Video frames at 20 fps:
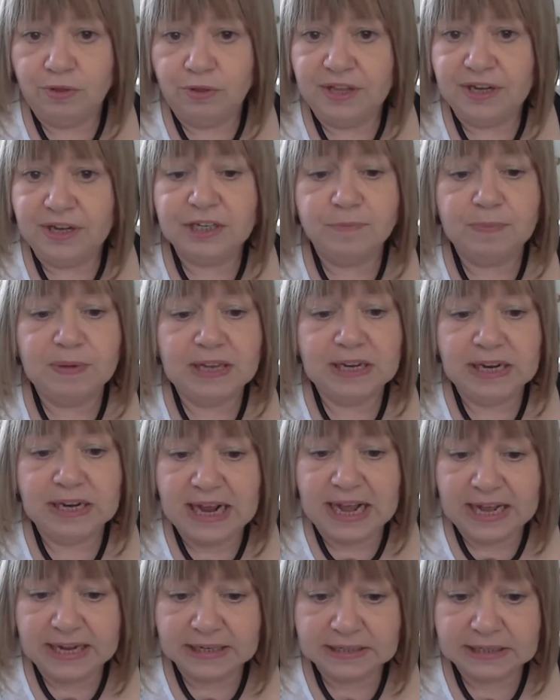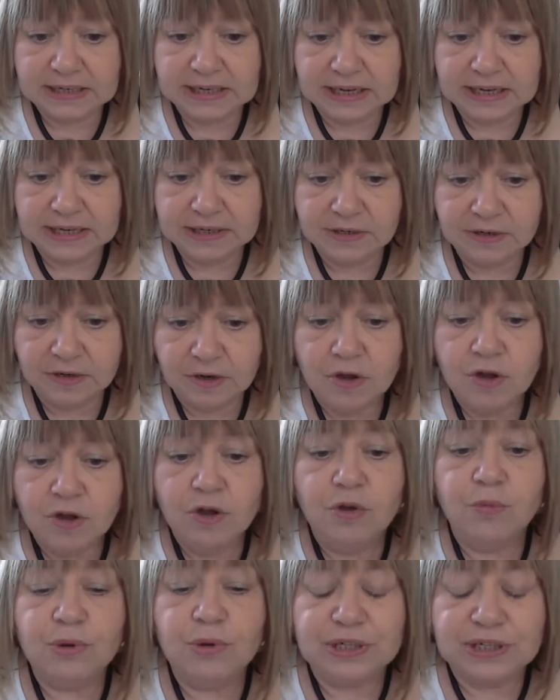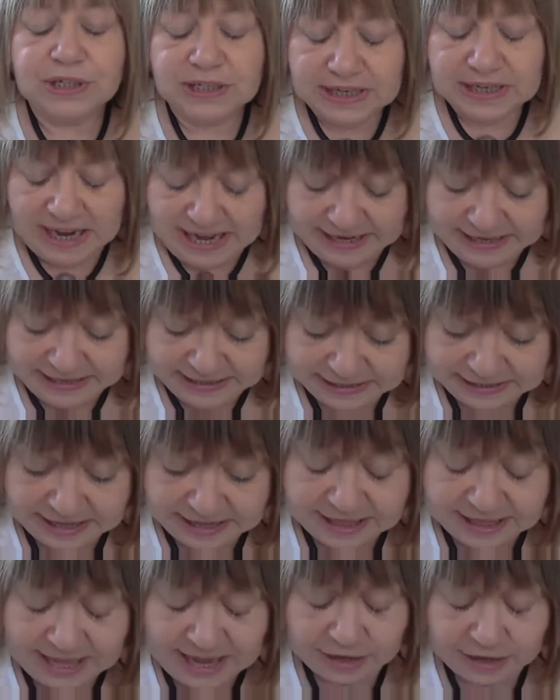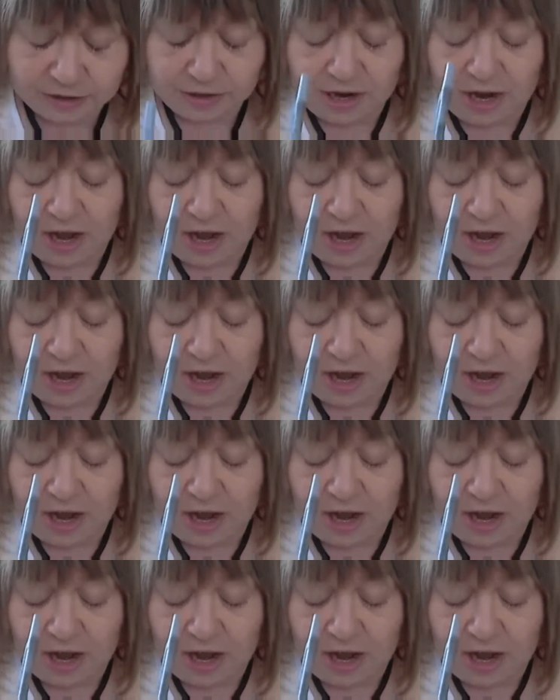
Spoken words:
that is being enacted which says that